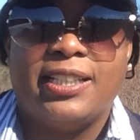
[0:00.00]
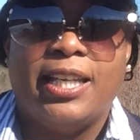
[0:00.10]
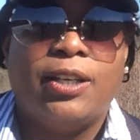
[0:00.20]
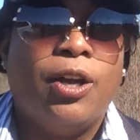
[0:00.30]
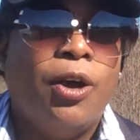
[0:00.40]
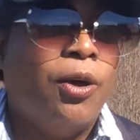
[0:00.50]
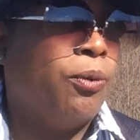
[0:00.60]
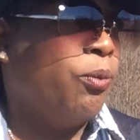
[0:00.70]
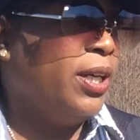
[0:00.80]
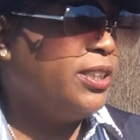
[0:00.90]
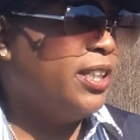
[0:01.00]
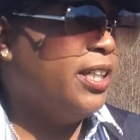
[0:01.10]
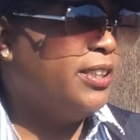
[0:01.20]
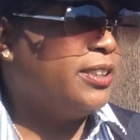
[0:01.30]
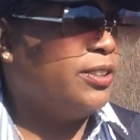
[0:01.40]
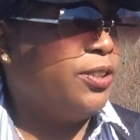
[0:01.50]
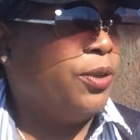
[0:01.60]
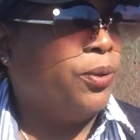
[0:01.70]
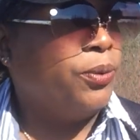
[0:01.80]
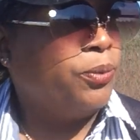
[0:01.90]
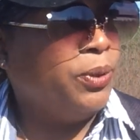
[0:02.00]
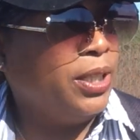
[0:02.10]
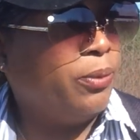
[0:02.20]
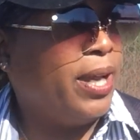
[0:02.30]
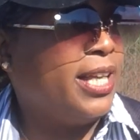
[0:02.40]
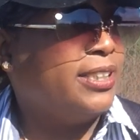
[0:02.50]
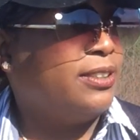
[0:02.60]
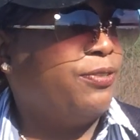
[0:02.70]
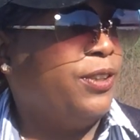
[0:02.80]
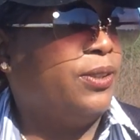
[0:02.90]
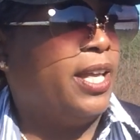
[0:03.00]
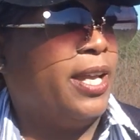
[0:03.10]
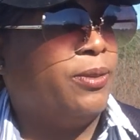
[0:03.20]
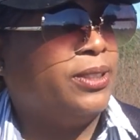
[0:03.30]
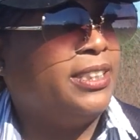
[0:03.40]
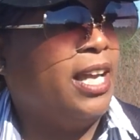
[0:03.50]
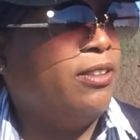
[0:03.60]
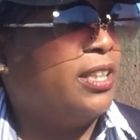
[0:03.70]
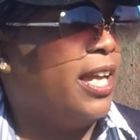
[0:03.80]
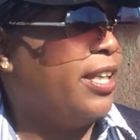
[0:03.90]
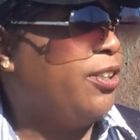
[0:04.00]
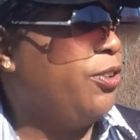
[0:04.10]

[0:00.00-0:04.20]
Like, what does, wheatgrass feel like or sound like?